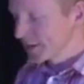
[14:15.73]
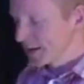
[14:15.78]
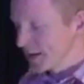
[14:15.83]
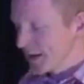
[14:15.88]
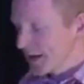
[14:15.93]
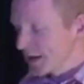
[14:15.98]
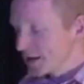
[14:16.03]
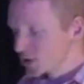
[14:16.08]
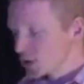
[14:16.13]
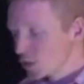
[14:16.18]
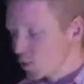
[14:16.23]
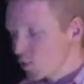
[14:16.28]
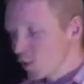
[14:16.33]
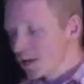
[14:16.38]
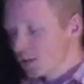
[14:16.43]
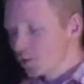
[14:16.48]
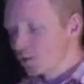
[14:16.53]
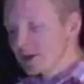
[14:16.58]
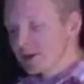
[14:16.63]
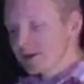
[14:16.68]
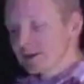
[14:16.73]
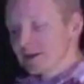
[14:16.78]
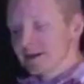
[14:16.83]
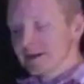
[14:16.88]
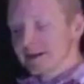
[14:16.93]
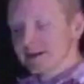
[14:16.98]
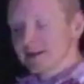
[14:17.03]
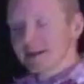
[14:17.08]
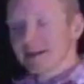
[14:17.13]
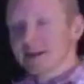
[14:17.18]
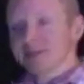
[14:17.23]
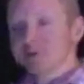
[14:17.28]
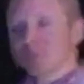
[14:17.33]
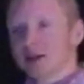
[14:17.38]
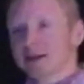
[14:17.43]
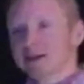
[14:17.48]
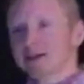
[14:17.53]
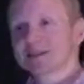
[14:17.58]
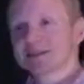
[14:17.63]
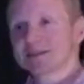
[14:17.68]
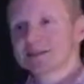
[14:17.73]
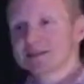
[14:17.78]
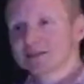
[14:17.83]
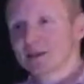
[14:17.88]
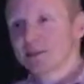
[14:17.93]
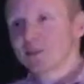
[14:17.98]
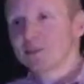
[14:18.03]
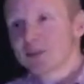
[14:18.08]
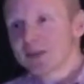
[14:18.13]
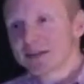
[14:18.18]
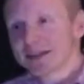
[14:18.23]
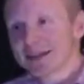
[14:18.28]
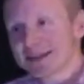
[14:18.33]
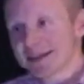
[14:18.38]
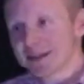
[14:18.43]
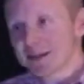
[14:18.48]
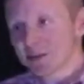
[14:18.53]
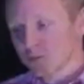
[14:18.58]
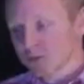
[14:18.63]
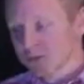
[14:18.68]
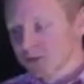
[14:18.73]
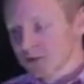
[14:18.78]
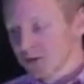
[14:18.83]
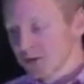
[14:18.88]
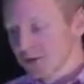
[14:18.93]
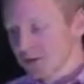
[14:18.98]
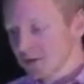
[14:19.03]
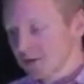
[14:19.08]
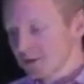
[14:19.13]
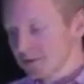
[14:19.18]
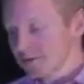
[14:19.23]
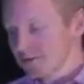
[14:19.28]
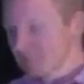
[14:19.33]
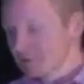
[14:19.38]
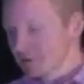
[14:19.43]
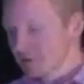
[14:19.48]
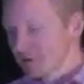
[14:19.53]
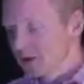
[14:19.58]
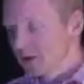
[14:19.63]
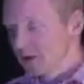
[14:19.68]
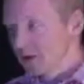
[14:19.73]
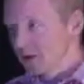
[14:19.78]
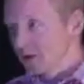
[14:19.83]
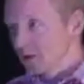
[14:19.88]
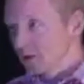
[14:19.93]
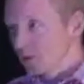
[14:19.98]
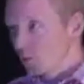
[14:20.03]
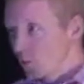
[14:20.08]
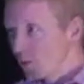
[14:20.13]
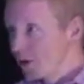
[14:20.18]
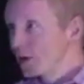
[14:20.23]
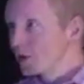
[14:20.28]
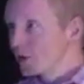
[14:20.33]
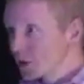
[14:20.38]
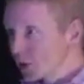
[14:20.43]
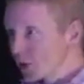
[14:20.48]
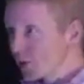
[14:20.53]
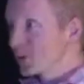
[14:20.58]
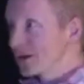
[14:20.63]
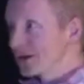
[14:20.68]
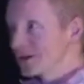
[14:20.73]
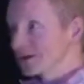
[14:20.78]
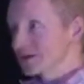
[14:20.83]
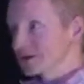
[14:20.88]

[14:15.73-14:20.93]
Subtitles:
And so when we lend expecting something in return, we are going to